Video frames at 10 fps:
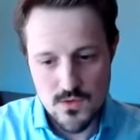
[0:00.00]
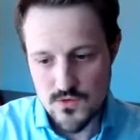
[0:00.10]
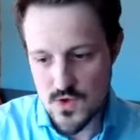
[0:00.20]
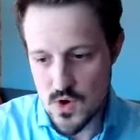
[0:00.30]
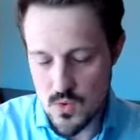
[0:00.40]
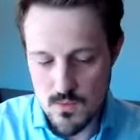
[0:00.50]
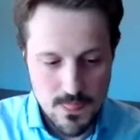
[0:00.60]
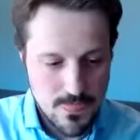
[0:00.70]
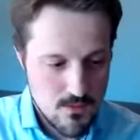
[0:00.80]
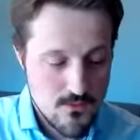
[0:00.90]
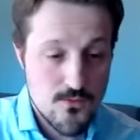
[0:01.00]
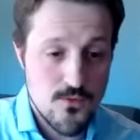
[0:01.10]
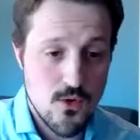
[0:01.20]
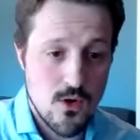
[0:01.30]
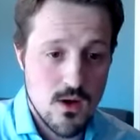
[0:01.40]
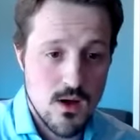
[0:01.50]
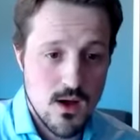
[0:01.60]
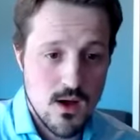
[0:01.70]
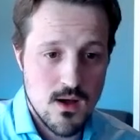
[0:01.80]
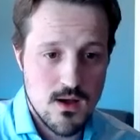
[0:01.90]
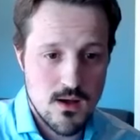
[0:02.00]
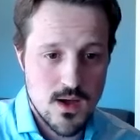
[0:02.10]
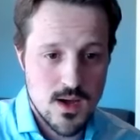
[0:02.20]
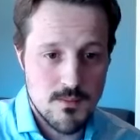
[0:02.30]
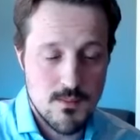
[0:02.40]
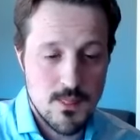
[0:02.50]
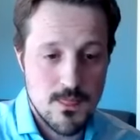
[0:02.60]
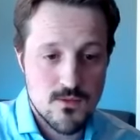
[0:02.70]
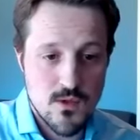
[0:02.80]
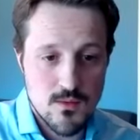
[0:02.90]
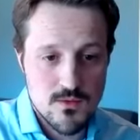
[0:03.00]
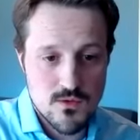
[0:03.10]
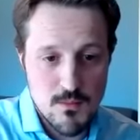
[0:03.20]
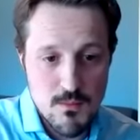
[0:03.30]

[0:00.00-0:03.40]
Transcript: So for the